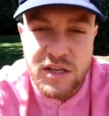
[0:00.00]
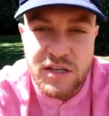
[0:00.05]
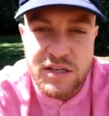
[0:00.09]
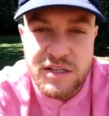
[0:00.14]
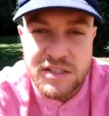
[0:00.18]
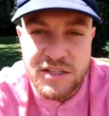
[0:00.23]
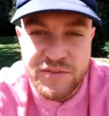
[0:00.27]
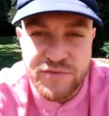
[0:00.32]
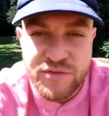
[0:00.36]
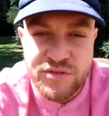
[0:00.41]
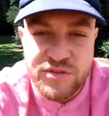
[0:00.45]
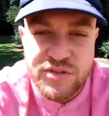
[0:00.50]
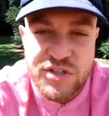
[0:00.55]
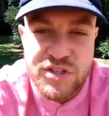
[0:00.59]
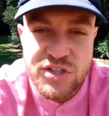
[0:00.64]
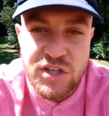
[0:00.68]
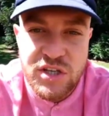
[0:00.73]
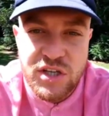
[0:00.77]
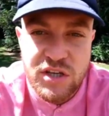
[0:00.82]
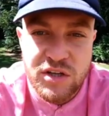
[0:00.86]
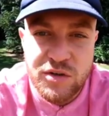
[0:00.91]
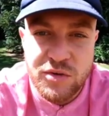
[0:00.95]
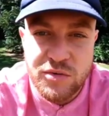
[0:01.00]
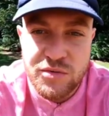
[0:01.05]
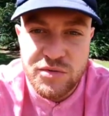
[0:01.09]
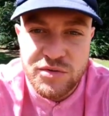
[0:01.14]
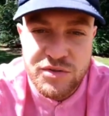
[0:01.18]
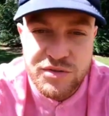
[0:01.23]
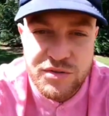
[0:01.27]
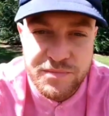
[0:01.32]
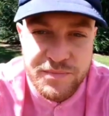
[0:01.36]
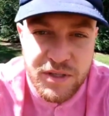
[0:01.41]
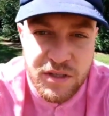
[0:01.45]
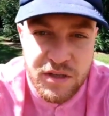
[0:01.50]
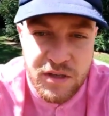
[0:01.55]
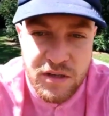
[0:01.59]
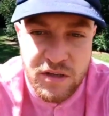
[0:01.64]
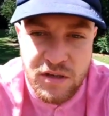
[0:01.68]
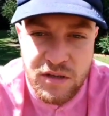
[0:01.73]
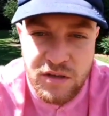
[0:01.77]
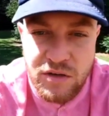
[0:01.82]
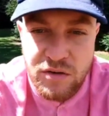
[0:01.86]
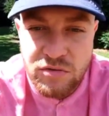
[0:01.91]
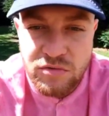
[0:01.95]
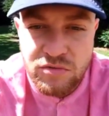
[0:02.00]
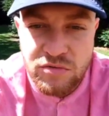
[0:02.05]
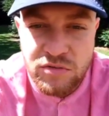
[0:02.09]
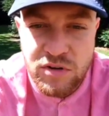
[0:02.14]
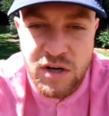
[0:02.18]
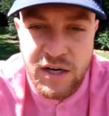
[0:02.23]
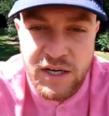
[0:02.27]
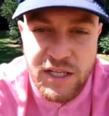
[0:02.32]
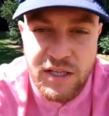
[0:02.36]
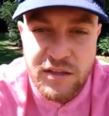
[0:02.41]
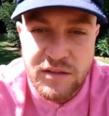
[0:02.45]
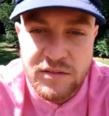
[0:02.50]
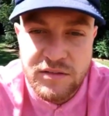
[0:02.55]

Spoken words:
different skills. Alrighty.